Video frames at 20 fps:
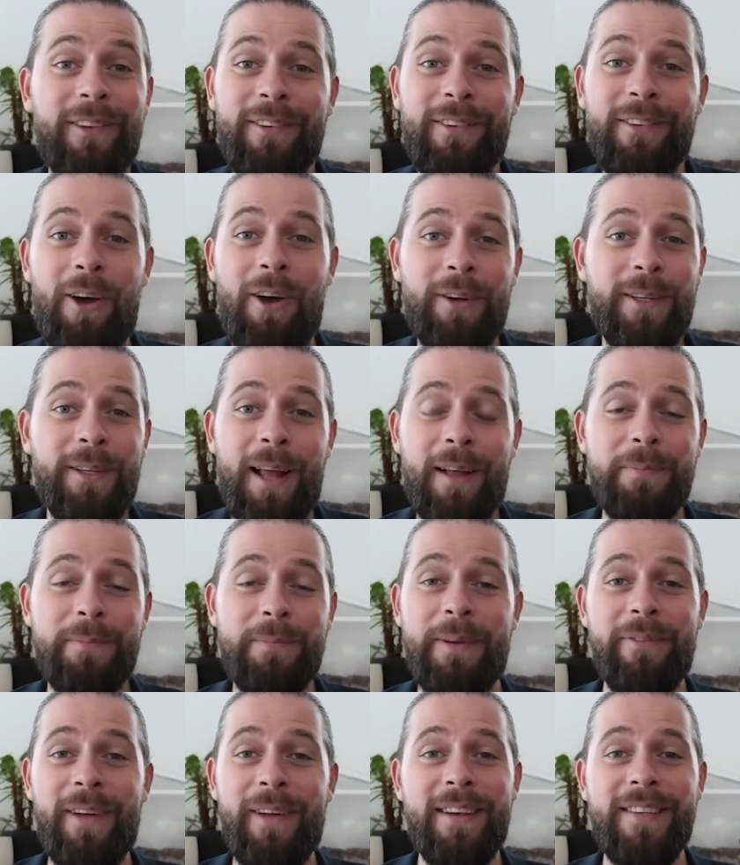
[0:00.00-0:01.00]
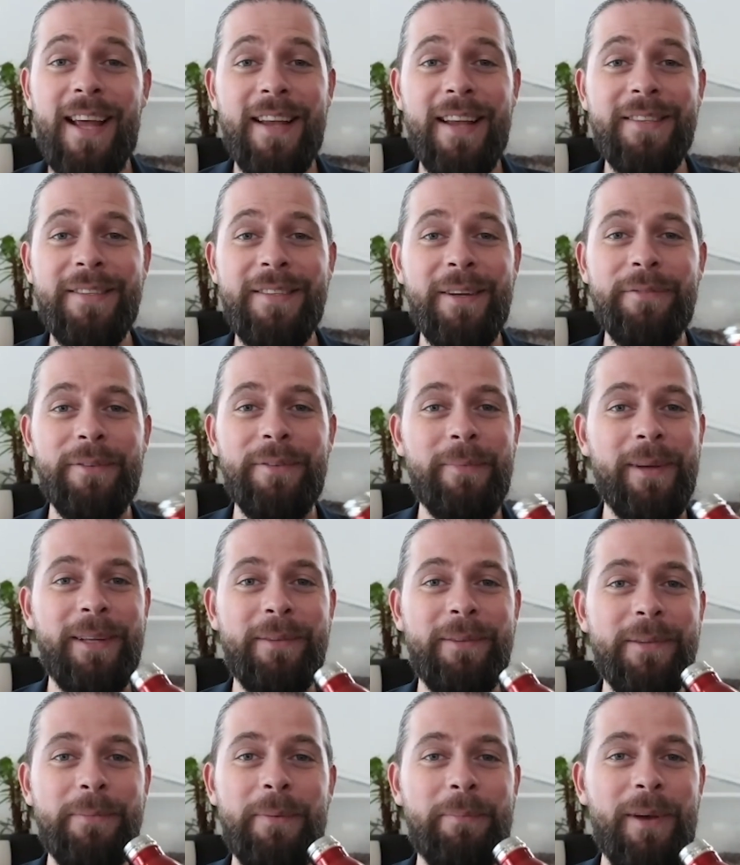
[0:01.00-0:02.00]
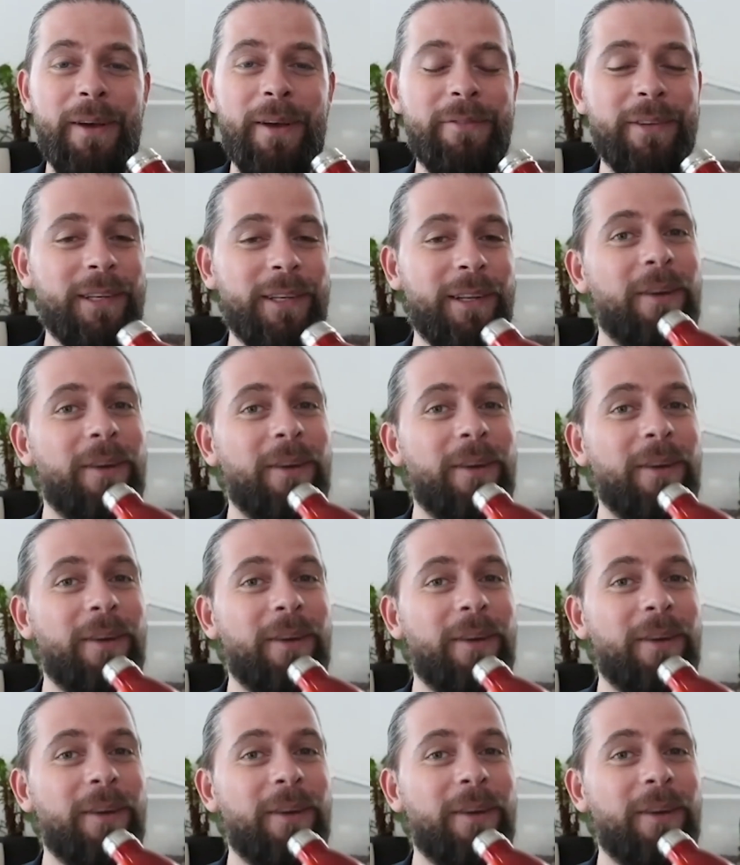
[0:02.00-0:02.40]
Lockdown's been fantastic for me, to be perfectly